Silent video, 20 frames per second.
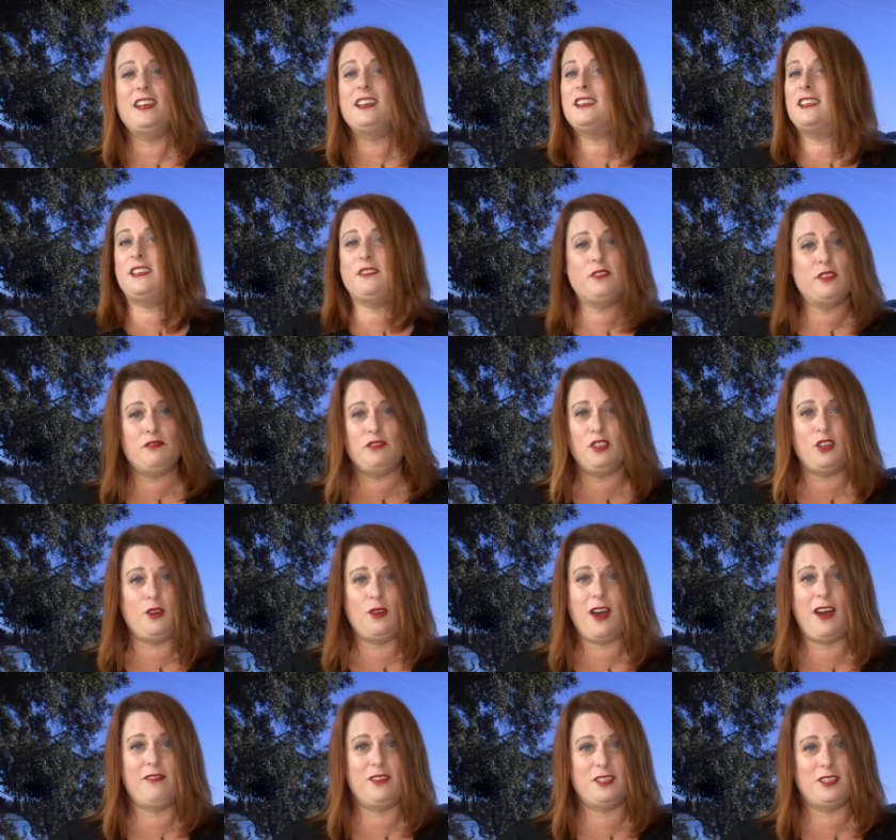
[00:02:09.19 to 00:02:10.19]
Even if you don't
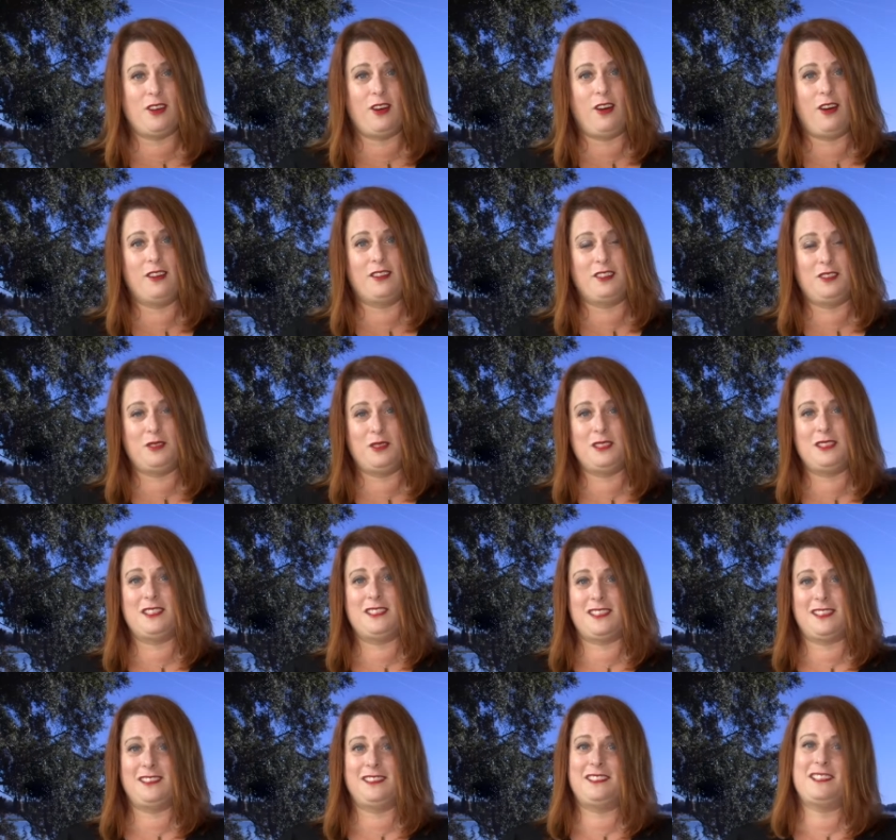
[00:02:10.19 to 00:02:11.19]
have a dog, you can
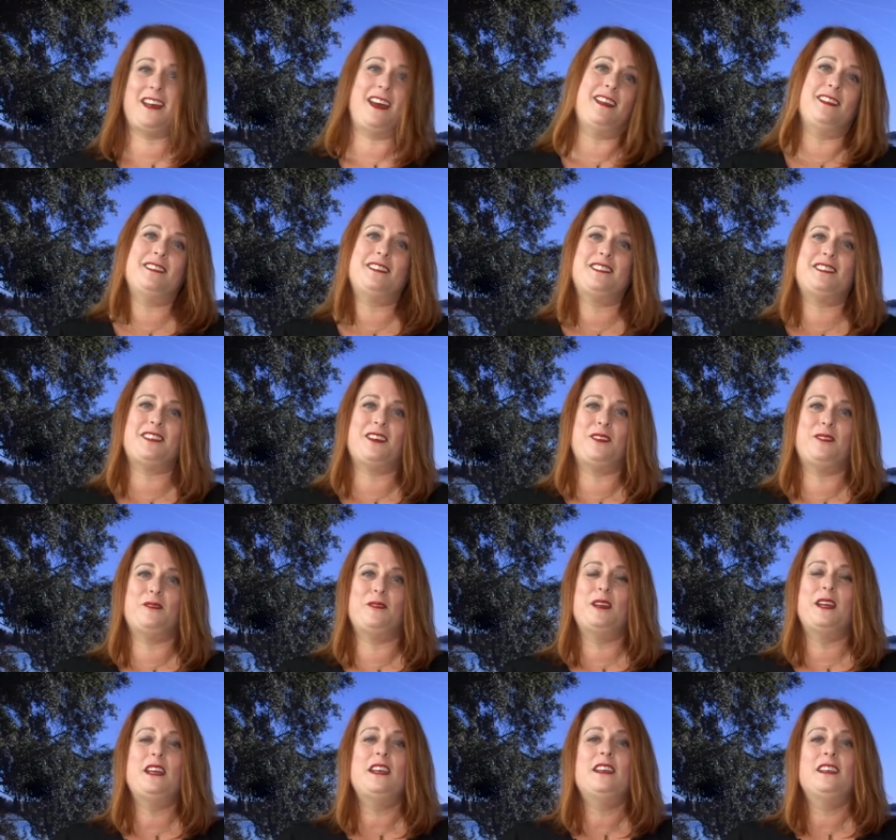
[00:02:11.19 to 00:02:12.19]
still attend. So
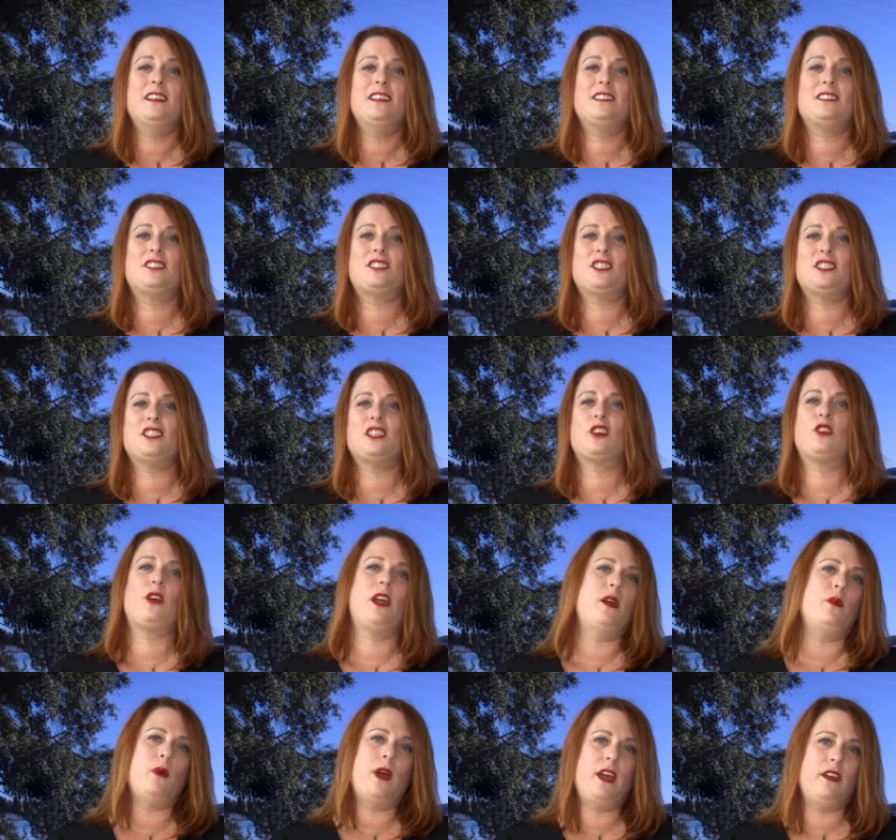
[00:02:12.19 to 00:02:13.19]
it's just a
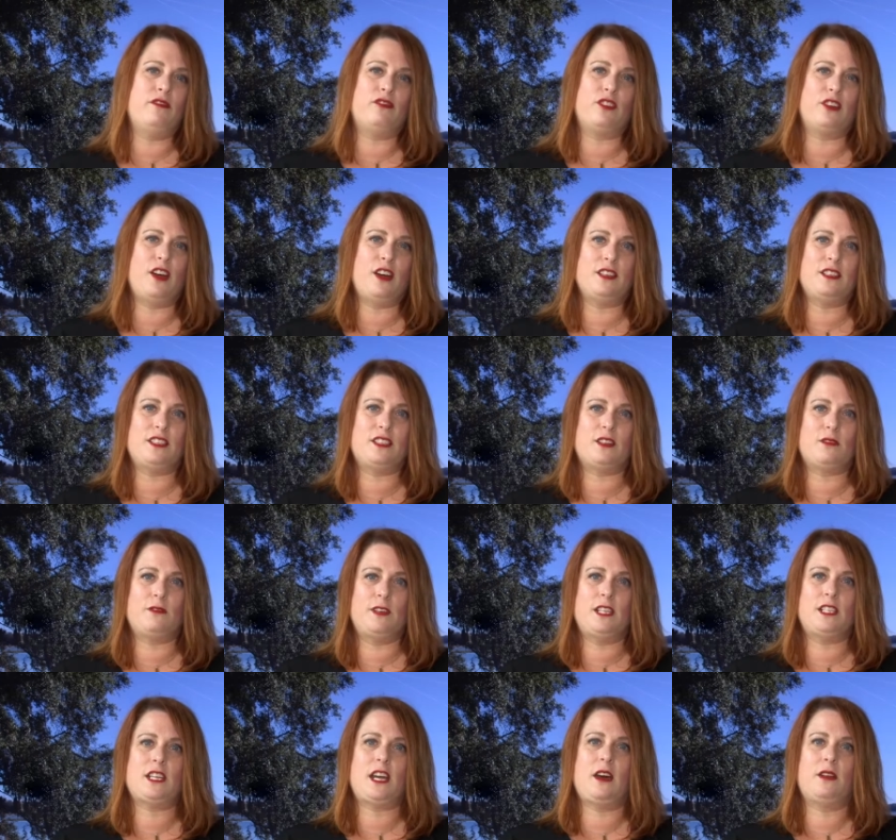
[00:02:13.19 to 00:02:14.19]
great way for us to
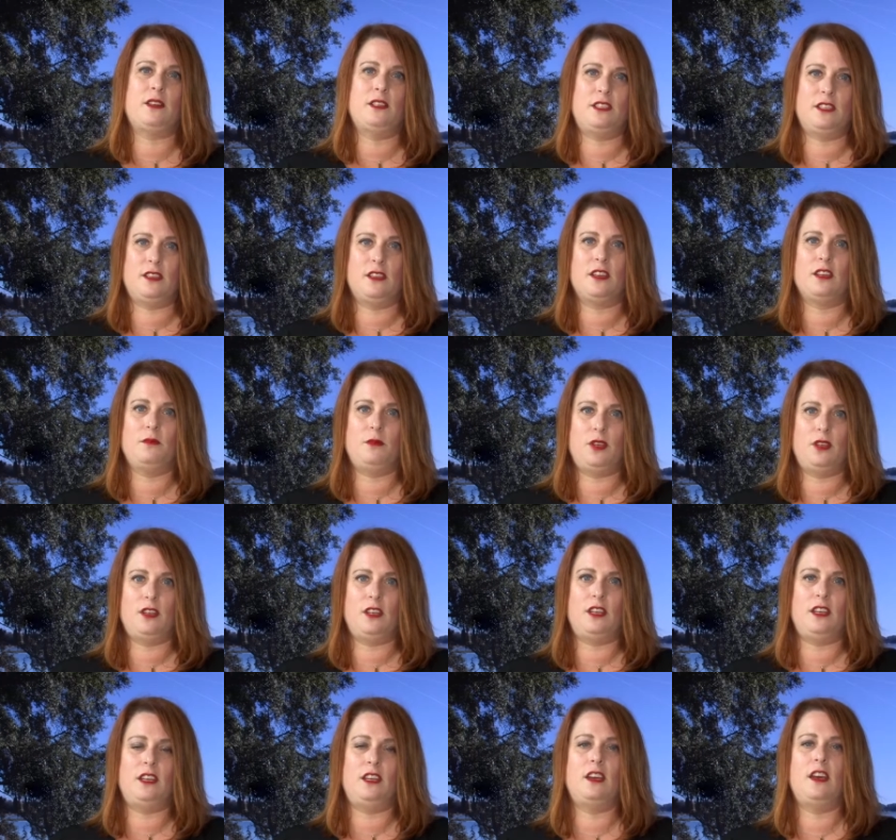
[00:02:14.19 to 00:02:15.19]
reach out into the
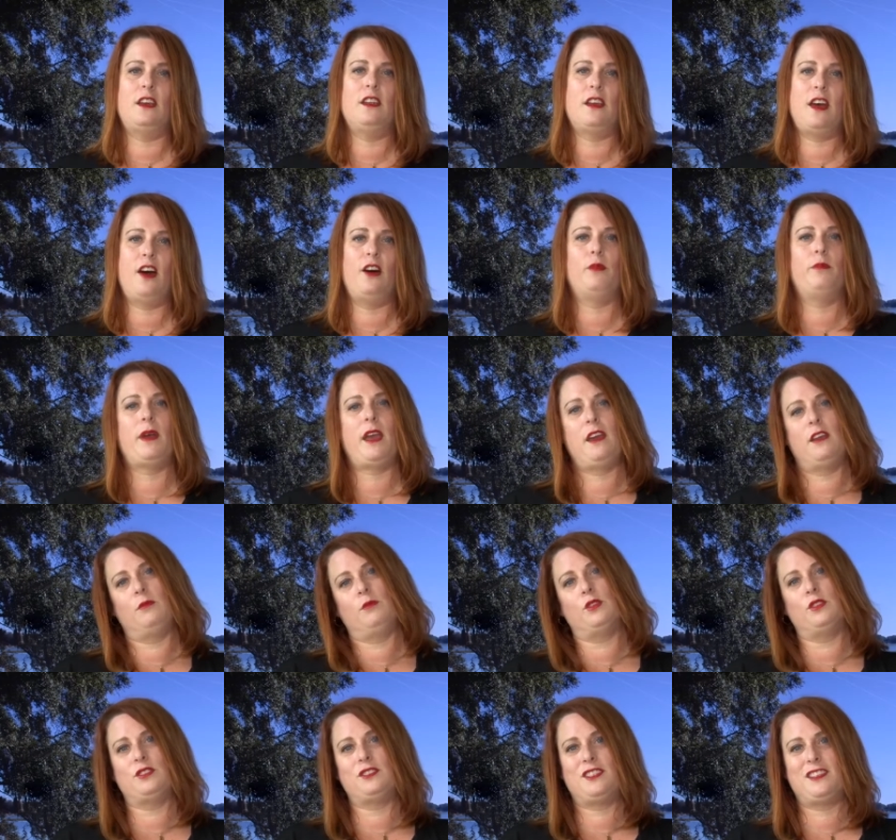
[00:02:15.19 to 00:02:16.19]
community and help
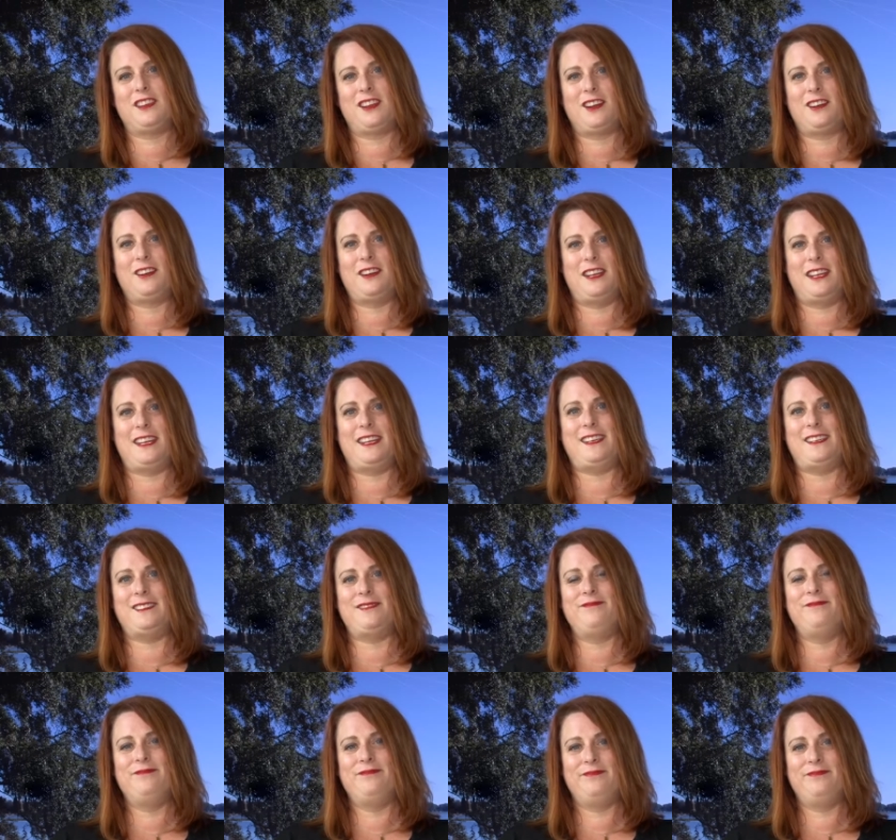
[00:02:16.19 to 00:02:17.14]
animals that are in need.